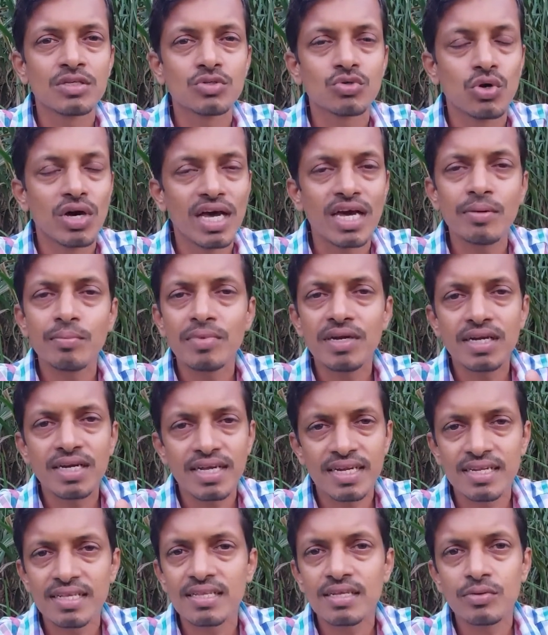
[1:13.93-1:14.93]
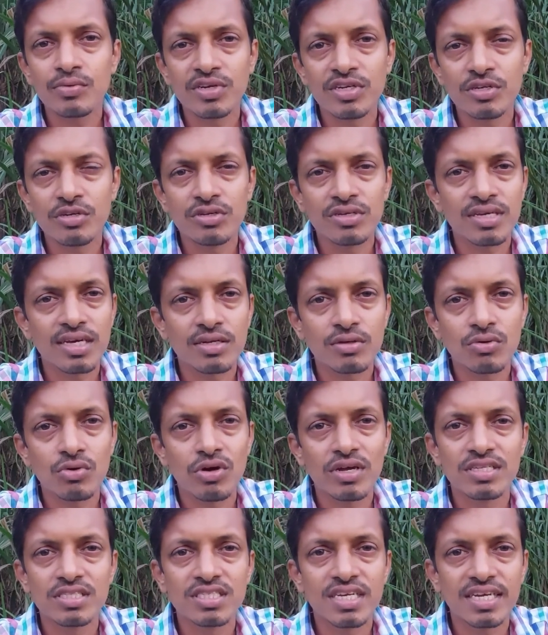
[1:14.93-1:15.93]
So I have made another video, you can go
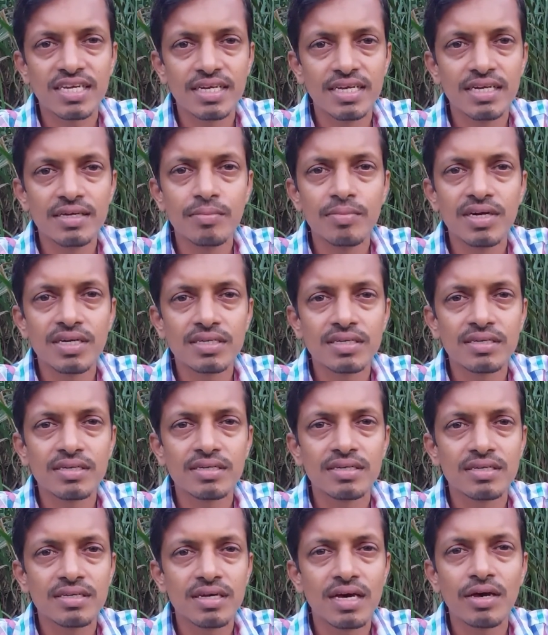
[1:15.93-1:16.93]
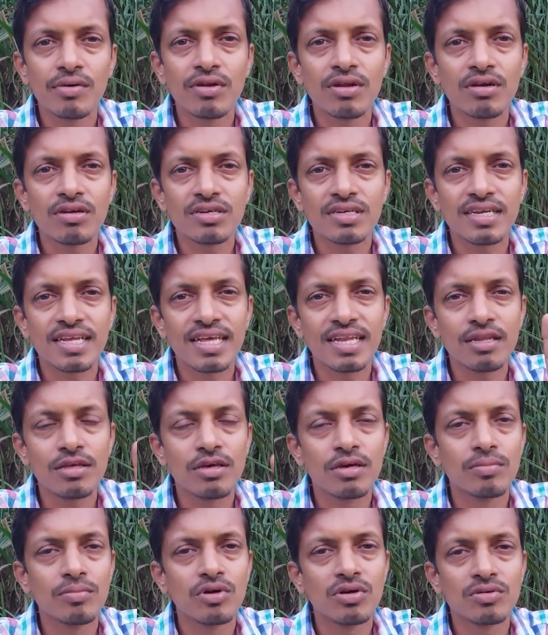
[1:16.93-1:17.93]
and check it, but I will not tell
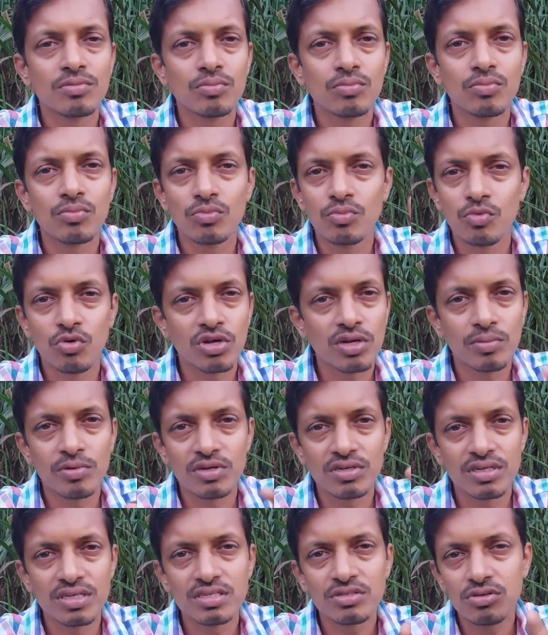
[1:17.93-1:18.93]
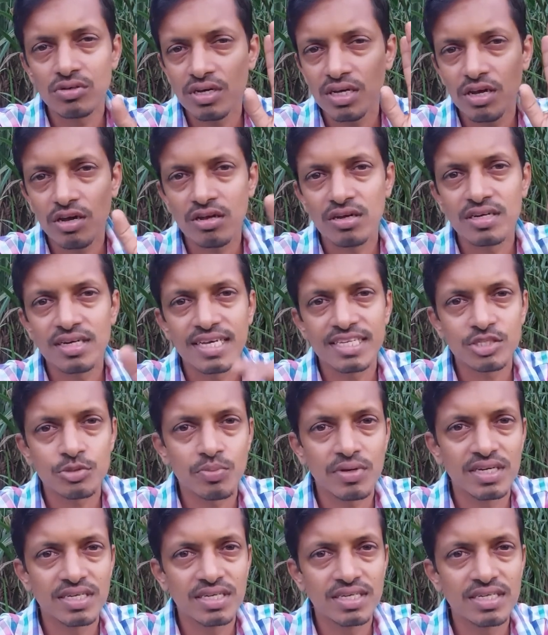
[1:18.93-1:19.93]
you about more about it. So I already
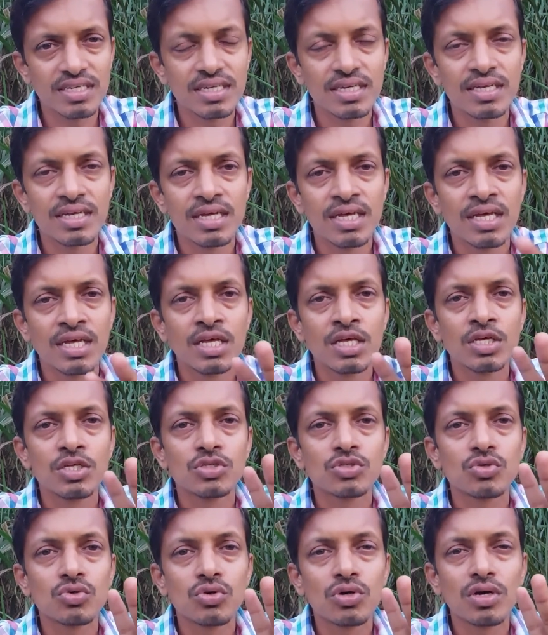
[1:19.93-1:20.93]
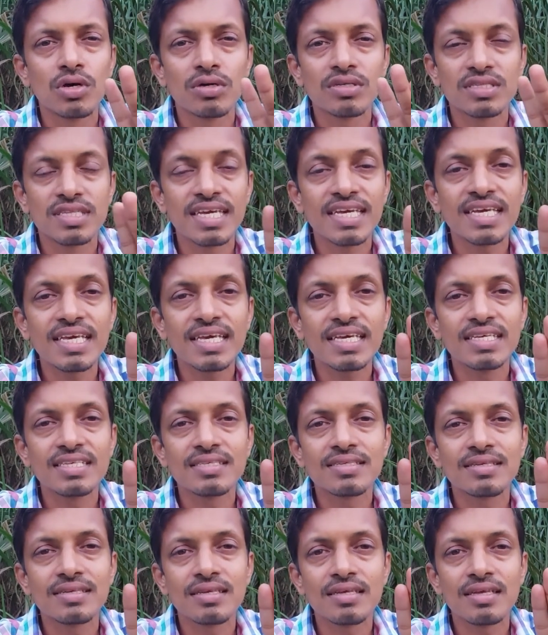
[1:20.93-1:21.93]
explained it. So thing
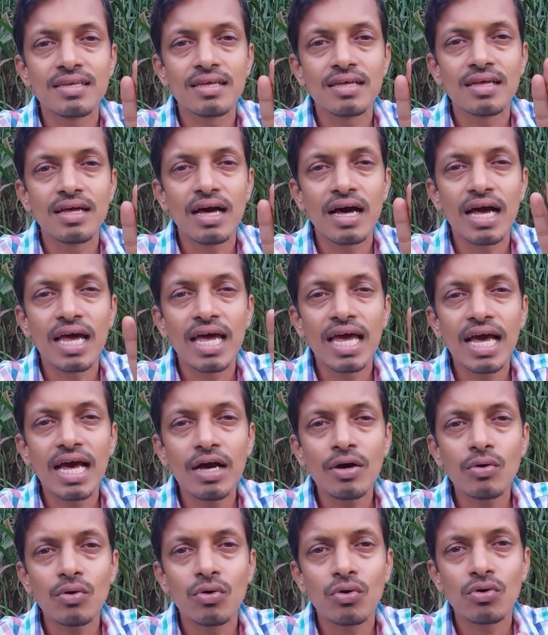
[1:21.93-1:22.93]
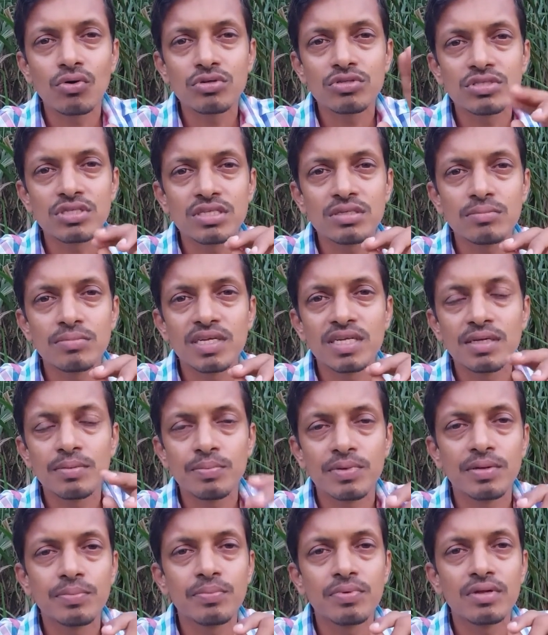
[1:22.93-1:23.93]
is, I have hosted many
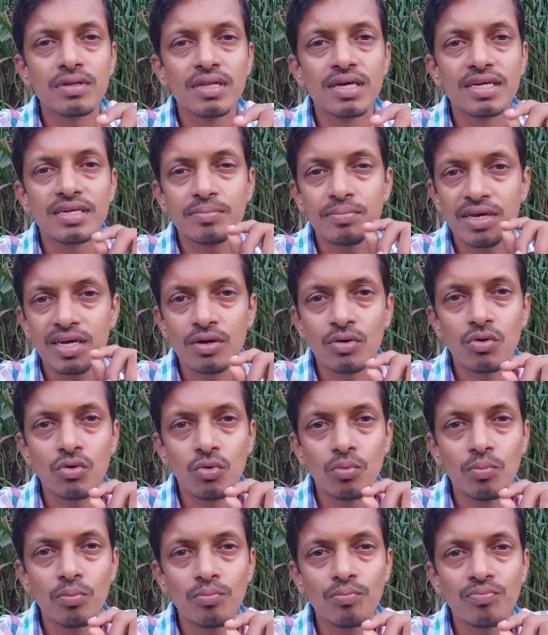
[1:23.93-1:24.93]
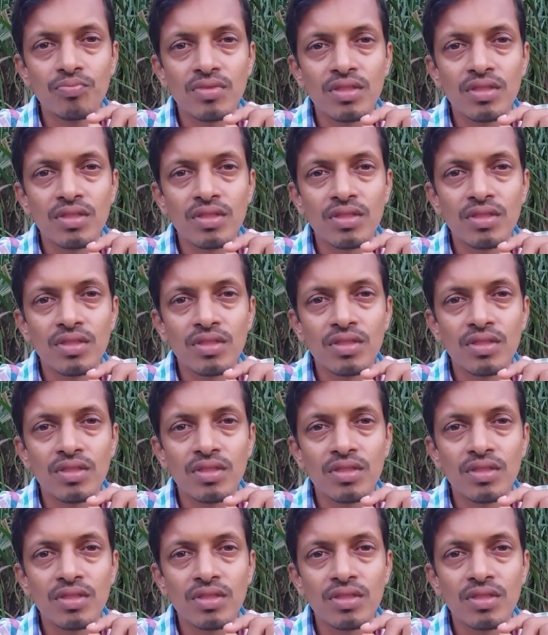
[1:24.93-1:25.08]
people at my home